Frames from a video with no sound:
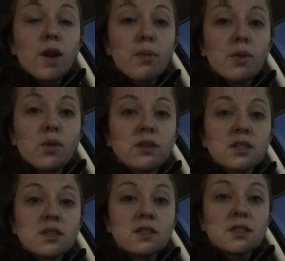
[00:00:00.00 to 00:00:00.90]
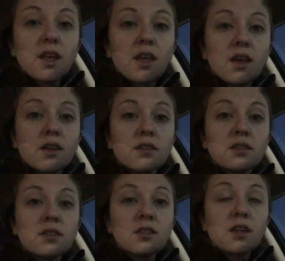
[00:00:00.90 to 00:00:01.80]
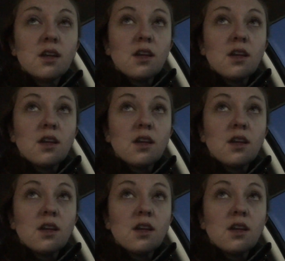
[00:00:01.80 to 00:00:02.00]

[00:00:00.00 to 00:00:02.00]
wrapping presents and